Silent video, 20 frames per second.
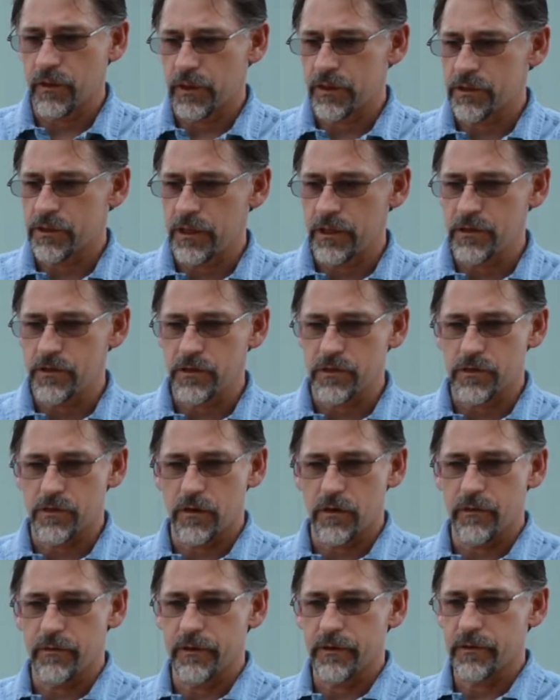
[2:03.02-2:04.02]
the Extension
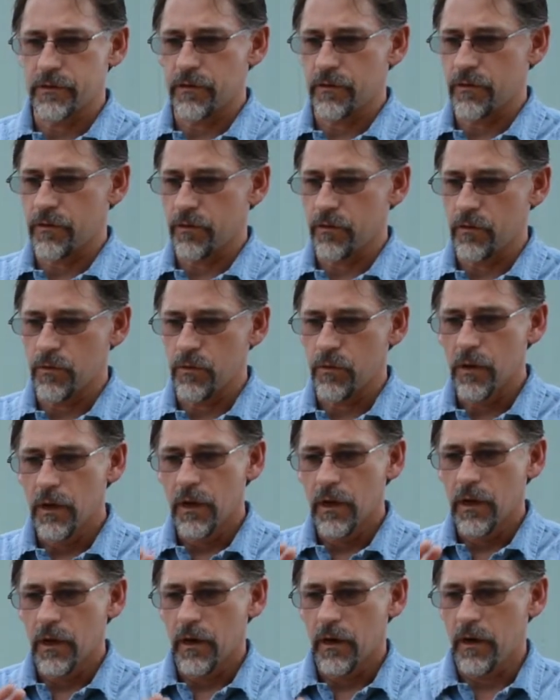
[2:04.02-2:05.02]
Service and through
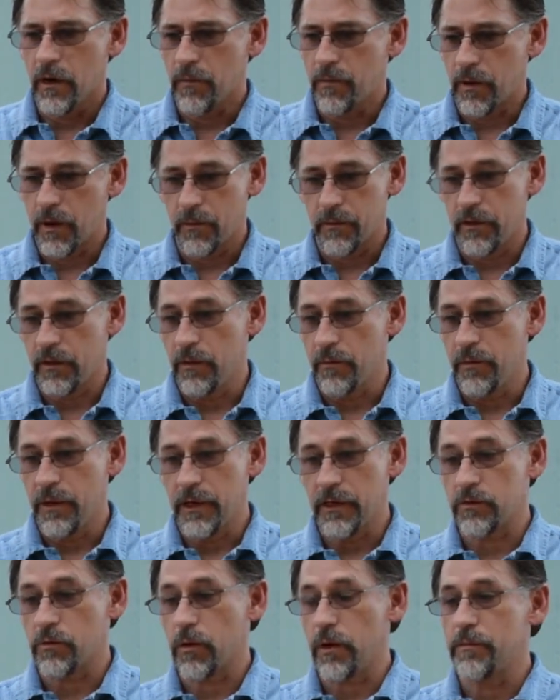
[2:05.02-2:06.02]
probably the
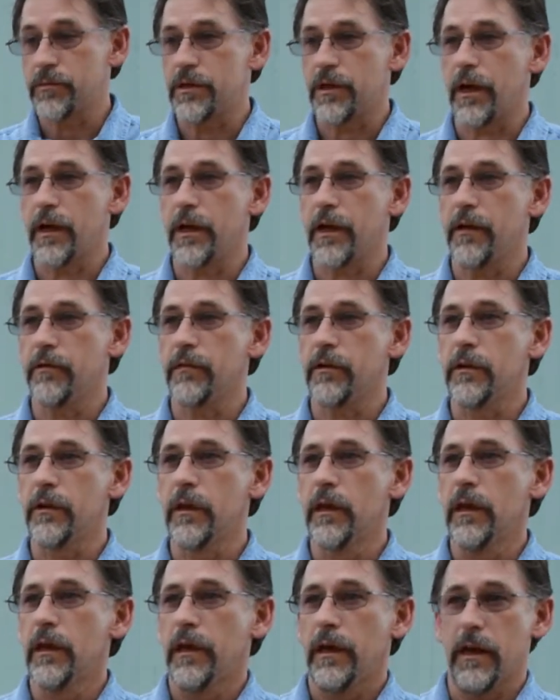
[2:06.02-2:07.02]
Beeks website even,
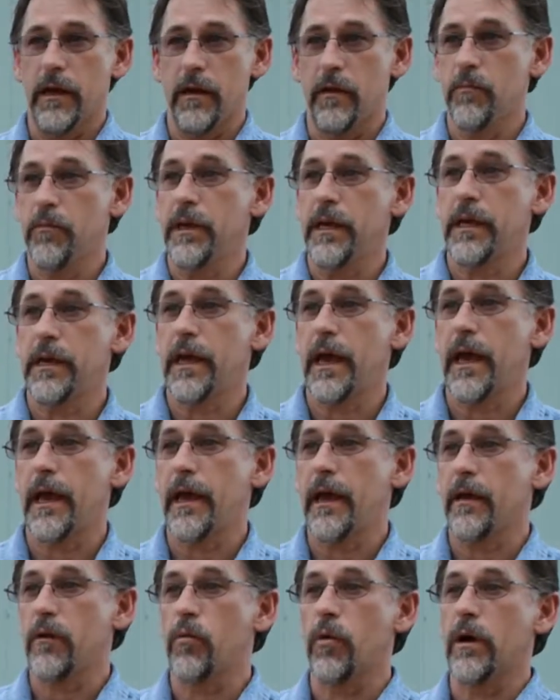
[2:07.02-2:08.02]
and then
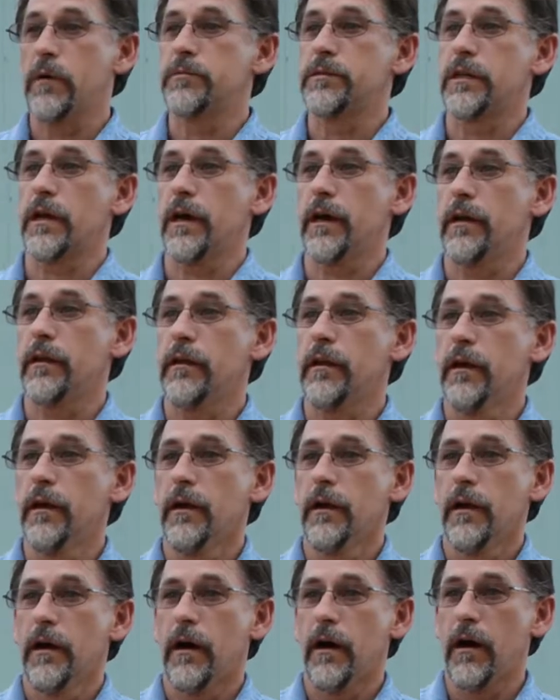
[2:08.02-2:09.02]
BKA website,
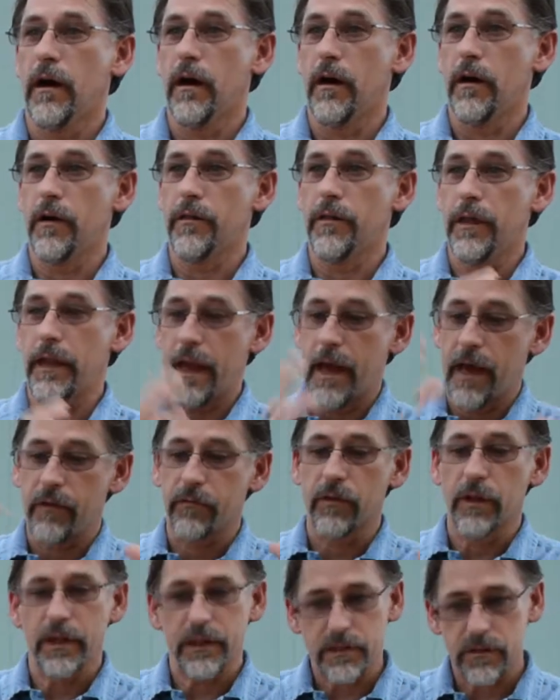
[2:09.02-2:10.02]
that
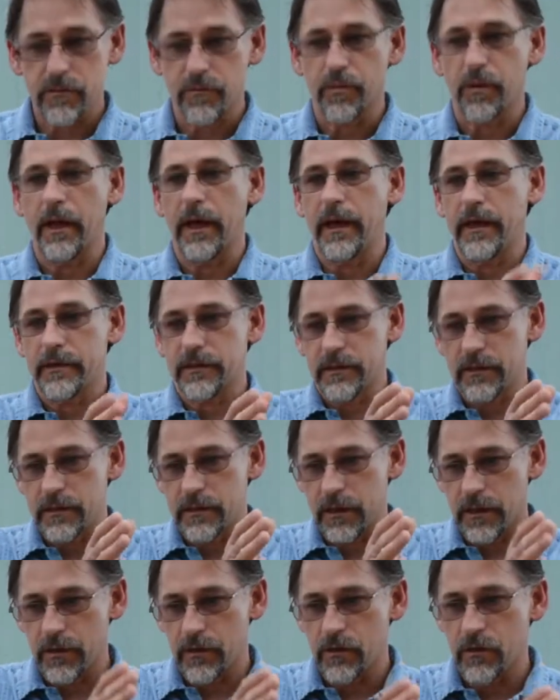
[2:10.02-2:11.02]
have lists of plants that
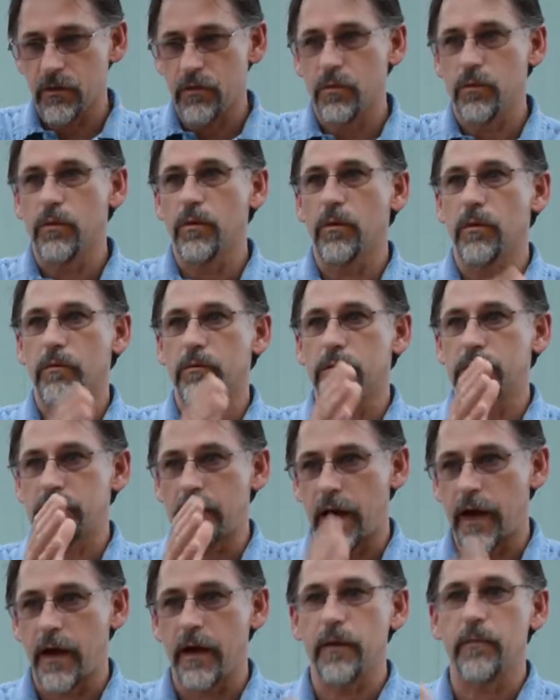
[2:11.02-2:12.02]
tell you
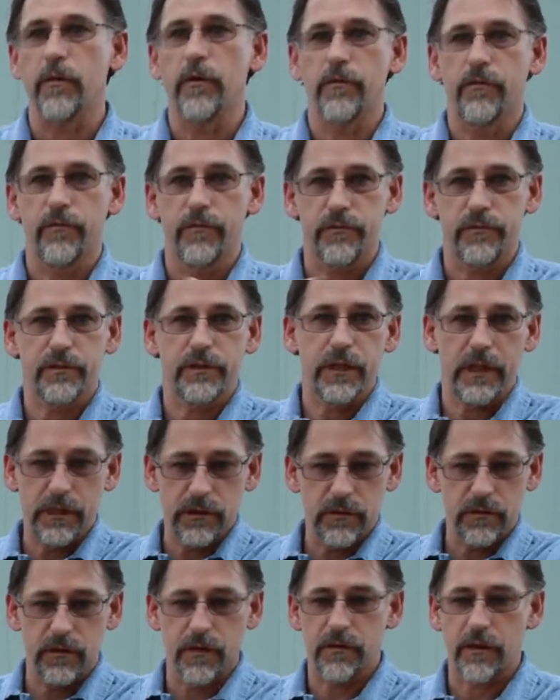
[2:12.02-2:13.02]
time of
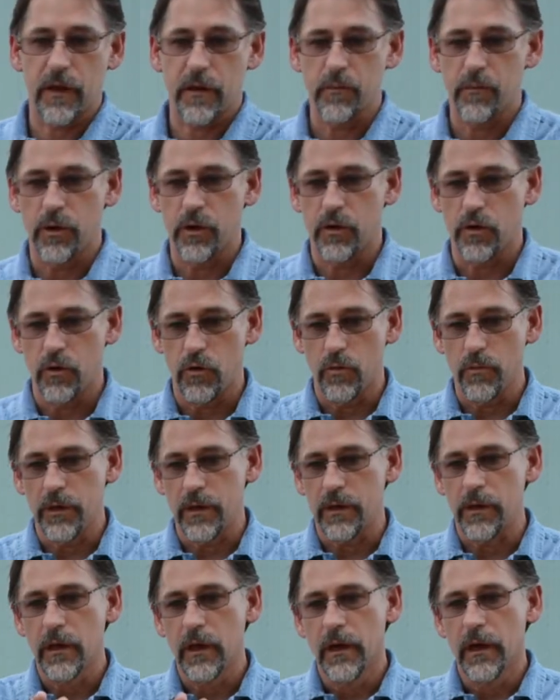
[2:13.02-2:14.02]
season that they bloom,
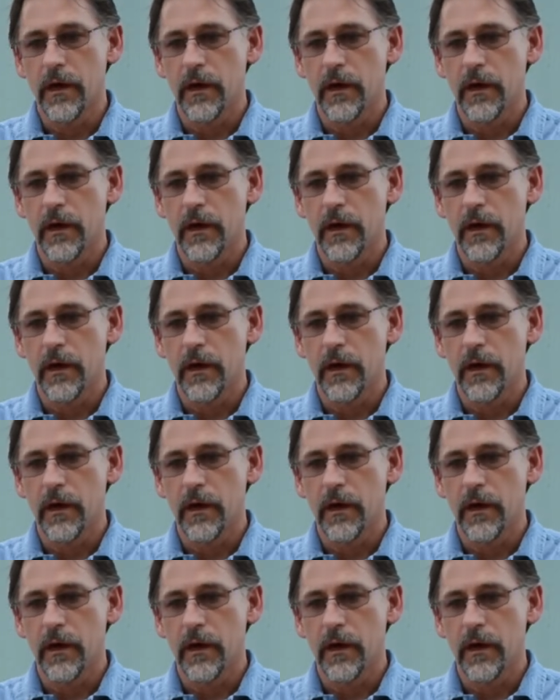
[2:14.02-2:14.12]
and